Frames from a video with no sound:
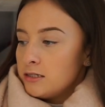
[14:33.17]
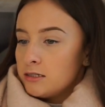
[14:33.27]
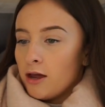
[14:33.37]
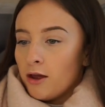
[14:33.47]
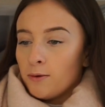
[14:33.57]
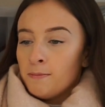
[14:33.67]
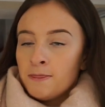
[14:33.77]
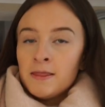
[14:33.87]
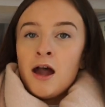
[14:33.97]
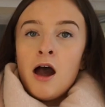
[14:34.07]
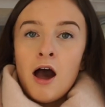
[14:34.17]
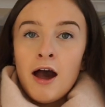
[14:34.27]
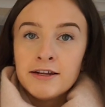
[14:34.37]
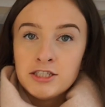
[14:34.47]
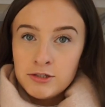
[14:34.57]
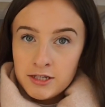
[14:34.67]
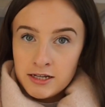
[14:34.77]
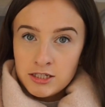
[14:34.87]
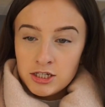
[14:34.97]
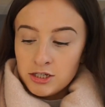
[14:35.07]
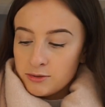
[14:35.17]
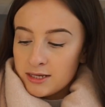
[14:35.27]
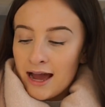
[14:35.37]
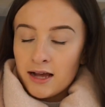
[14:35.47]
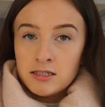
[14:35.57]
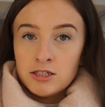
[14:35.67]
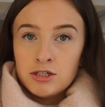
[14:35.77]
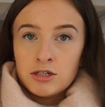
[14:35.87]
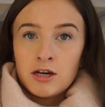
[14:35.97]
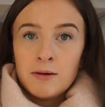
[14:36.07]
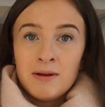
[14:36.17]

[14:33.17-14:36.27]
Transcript: So I do tend to use caster sugar,